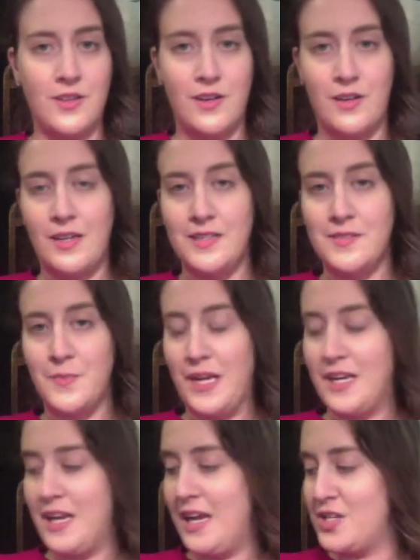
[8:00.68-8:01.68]
or Nuts by
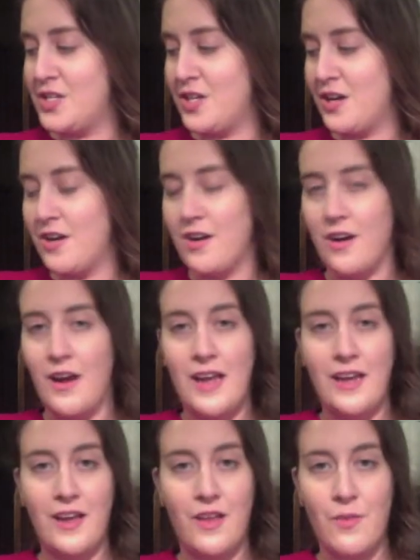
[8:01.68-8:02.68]
Nature or
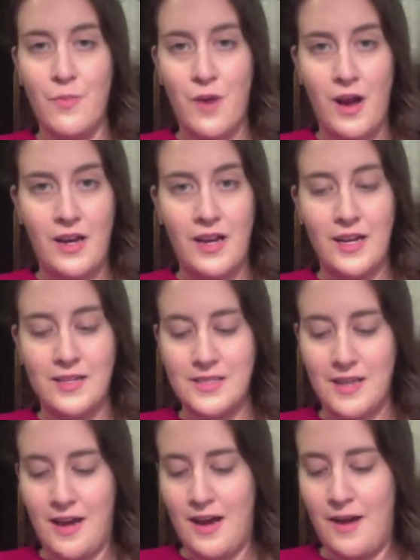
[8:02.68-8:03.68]
any other product,
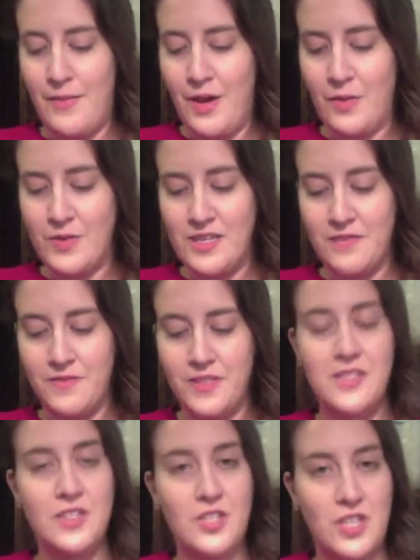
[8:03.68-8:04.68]
I would
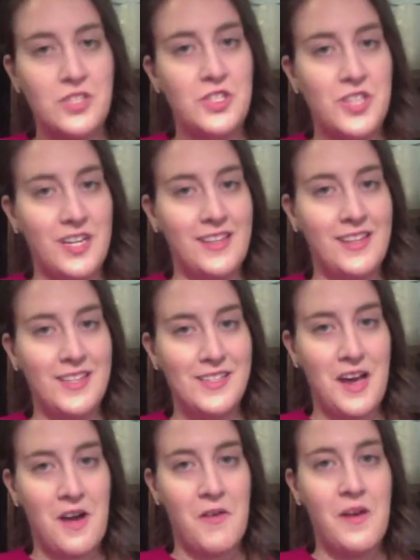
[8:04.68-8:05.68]
definitely suggest checking these
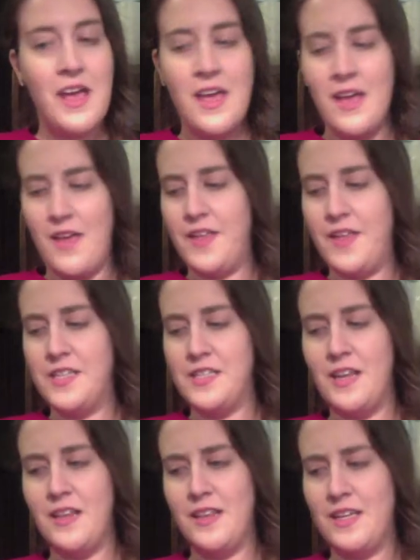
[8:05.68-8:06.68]
out. And
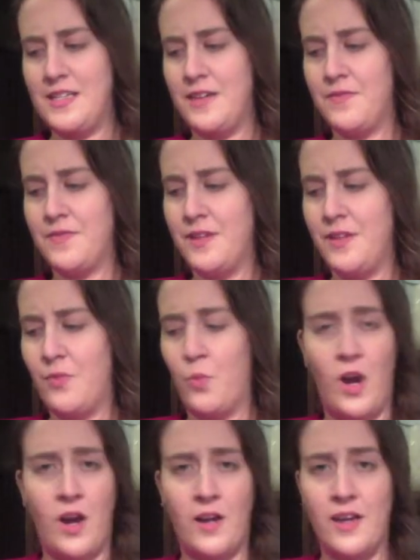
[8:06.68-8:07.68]
they definitely
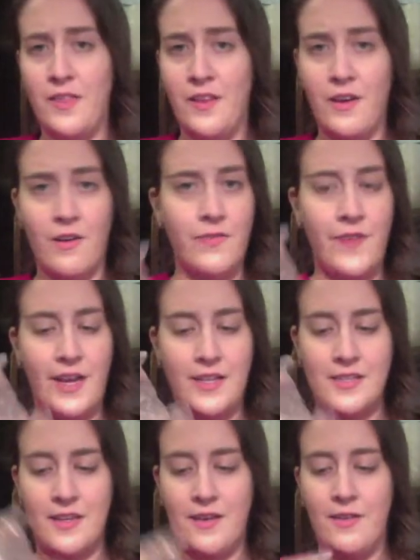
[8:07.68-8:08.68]
work, and they're
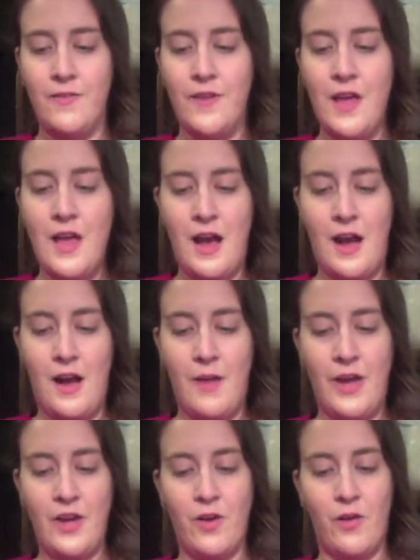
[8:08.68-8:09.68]
effective.
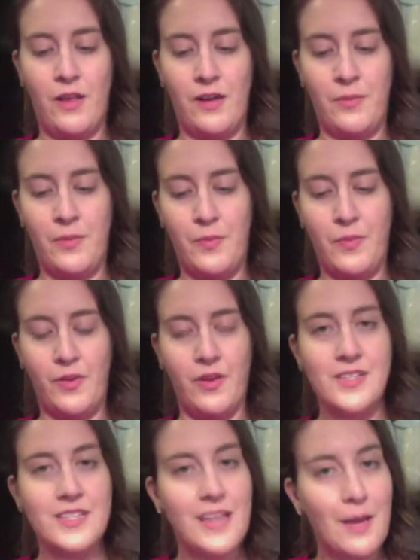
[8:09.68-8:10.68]
I know a lot of people are
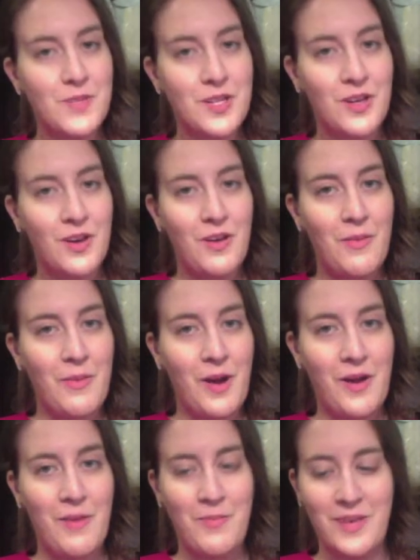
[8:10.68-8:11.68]
skeptical about
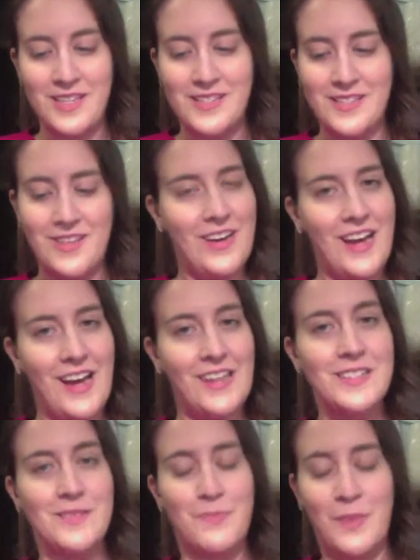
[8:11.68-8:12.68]
it because they're
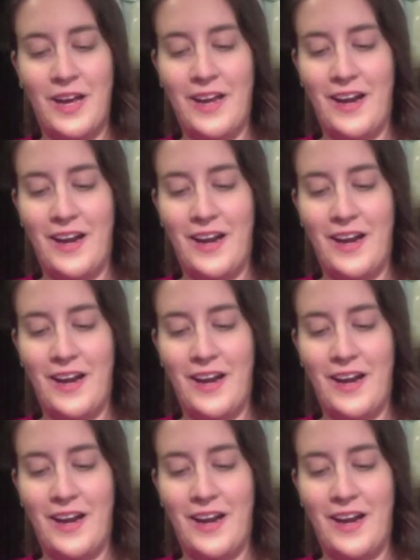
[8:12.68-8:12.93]
nuts, but